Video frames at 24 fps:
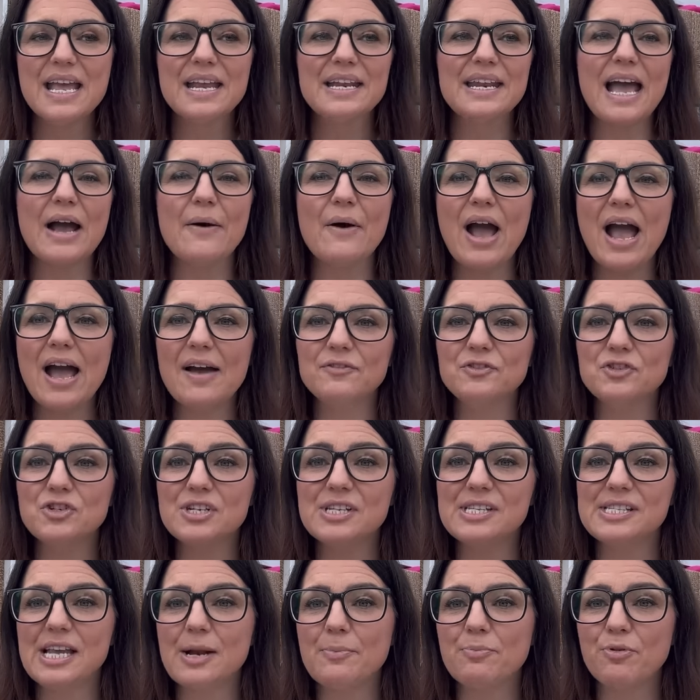Now, I have done a
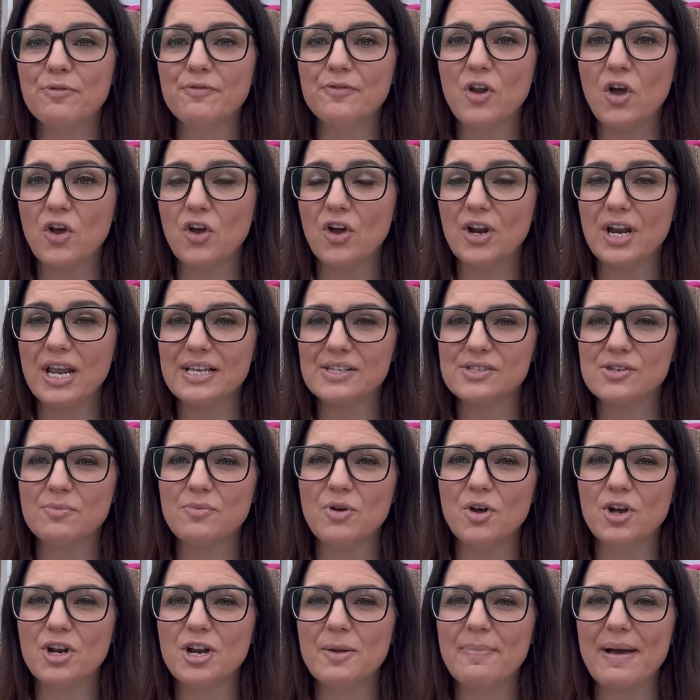separate vlog on it, so I'm
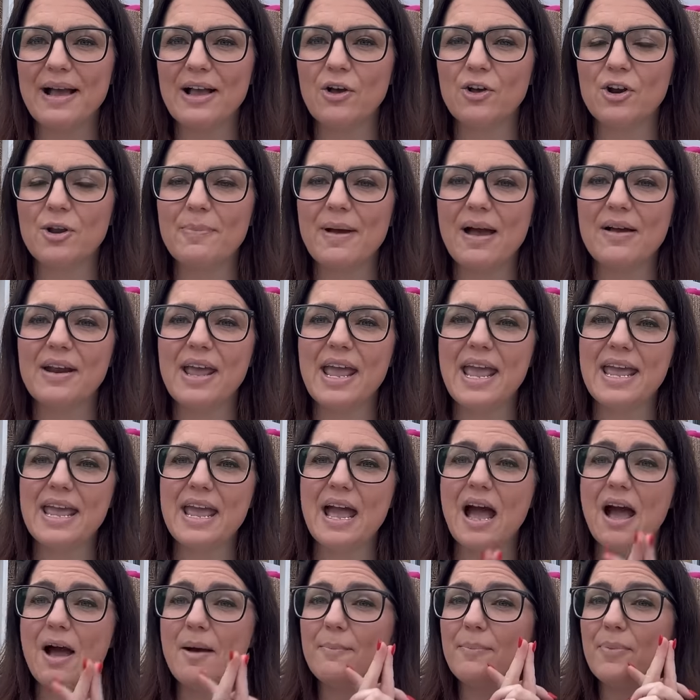not going to bang on about it
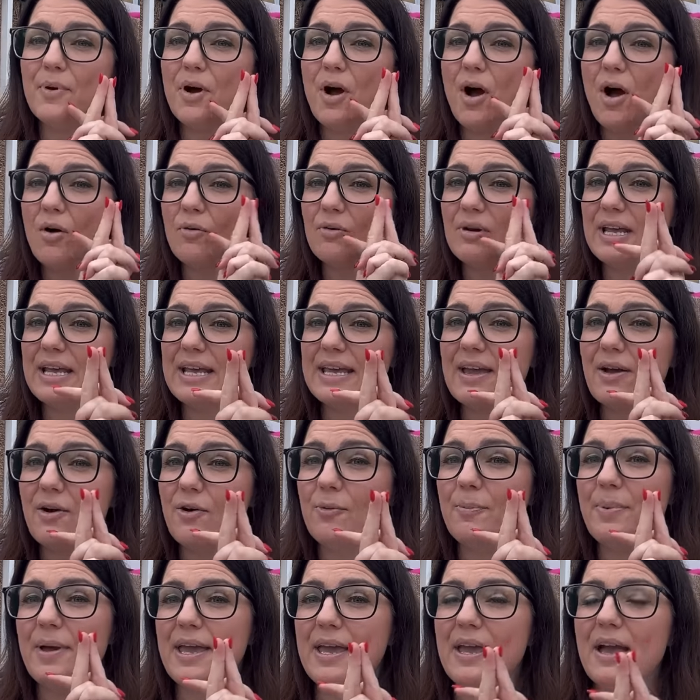here, but I'll link it
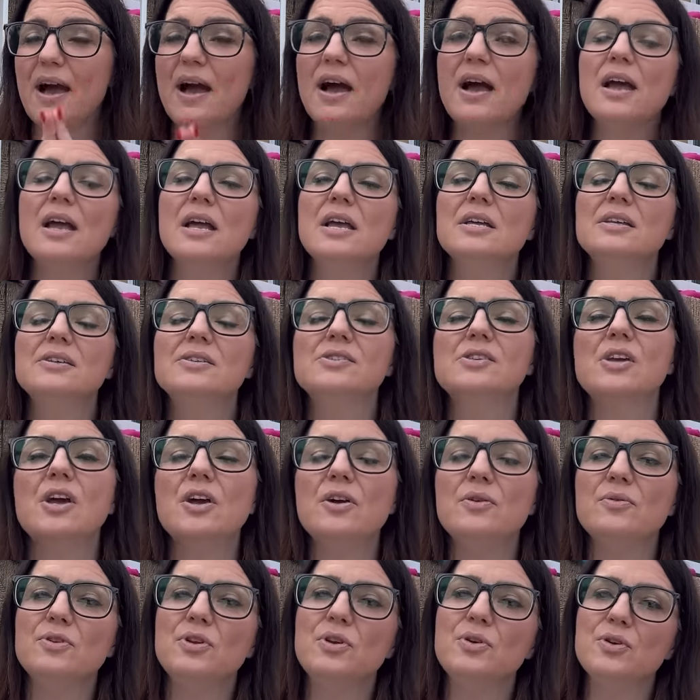up here so
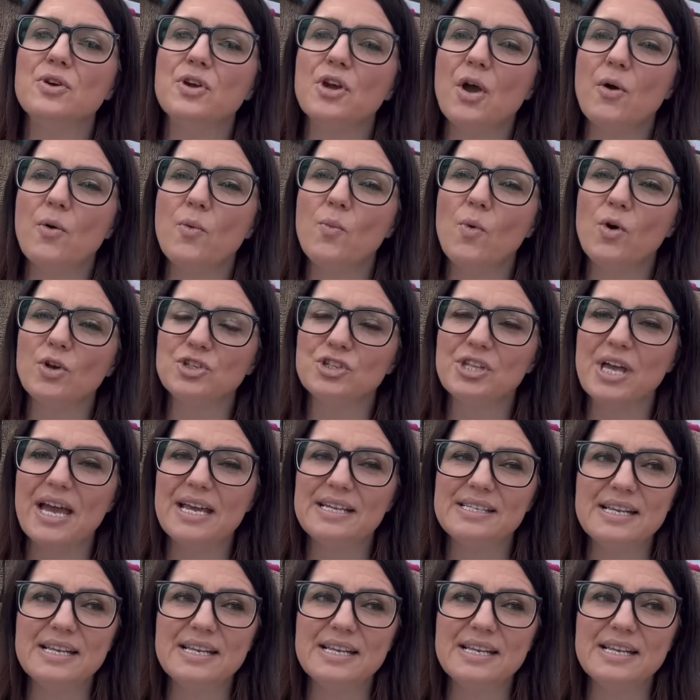you can go and watch that.